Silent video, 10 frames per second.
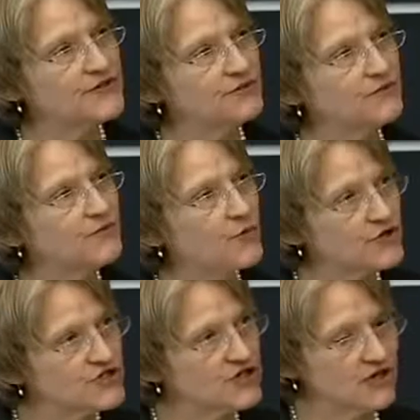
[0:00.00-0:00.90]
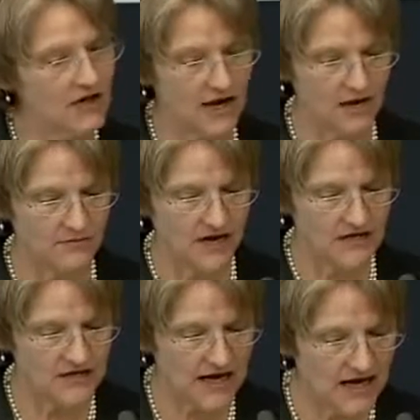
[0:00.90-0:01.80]
forging and
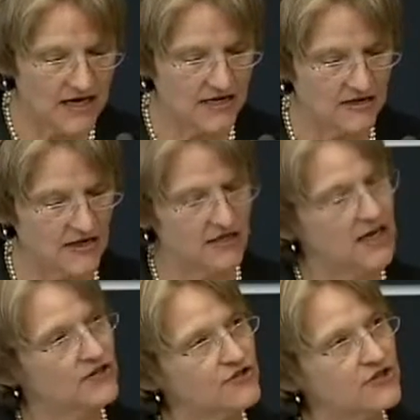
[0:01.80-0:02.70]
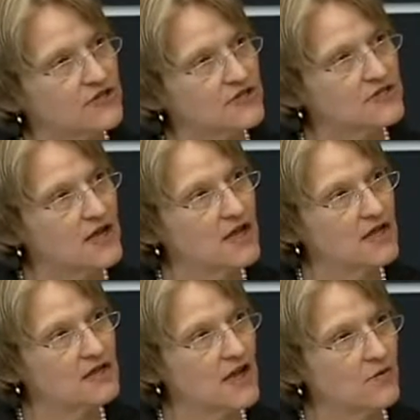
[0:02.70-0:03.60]
maintaining the connections
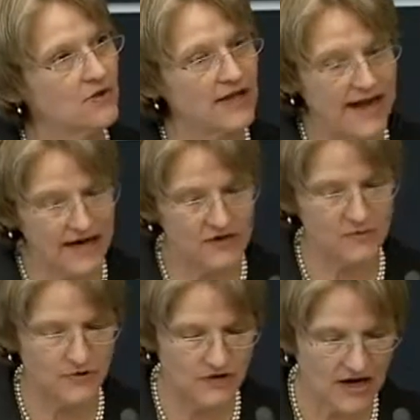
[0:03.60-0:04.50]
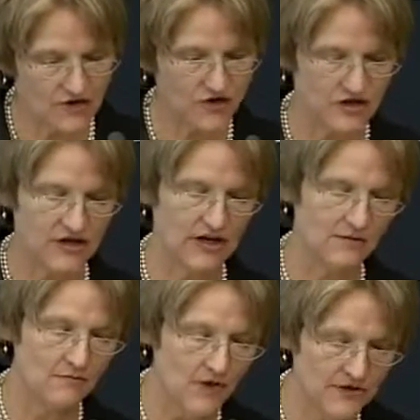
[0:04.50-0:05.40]
that will exponentially
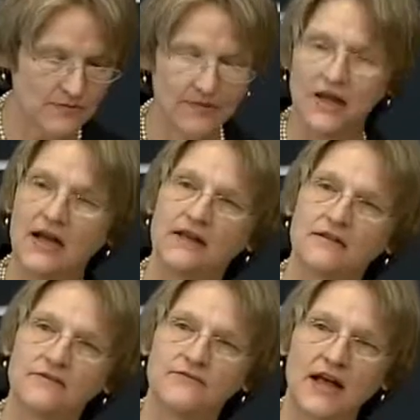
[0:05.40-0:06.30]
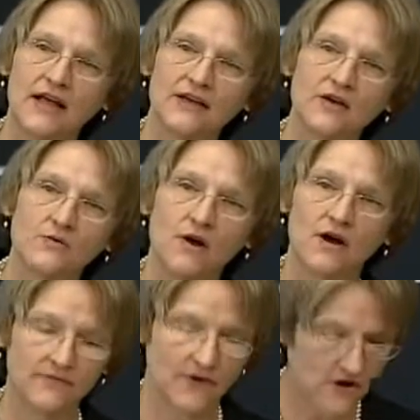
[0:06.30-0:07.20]
multiply the value of
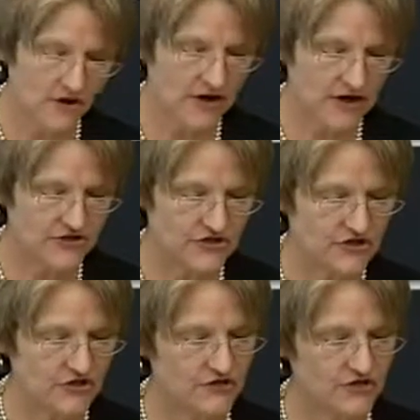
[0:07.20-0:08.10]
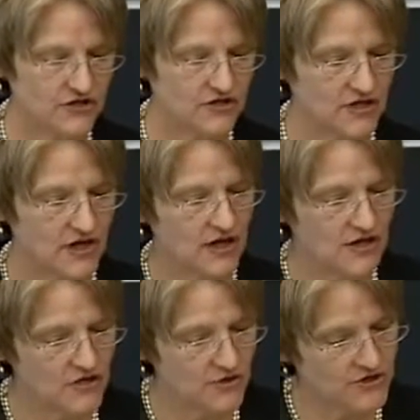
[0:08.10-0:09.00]
our institutions
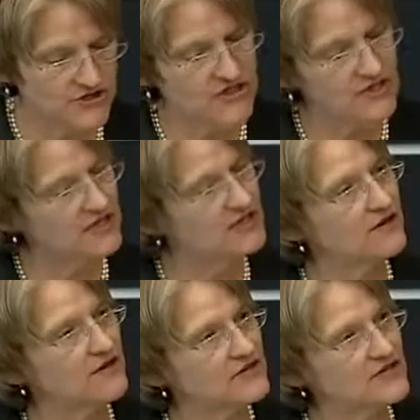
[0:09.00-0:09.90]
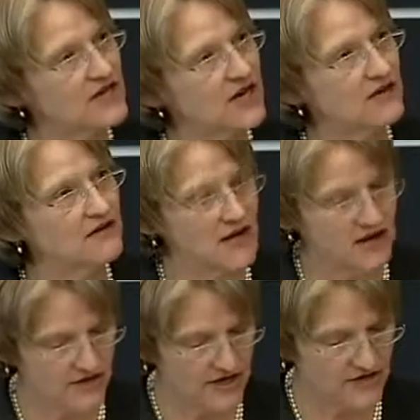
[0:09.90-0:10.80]
to our cities, our state, and our
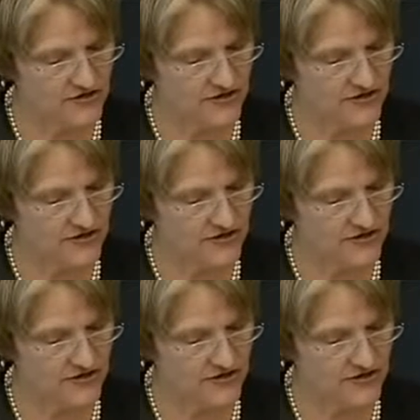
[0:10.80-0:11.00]
nation.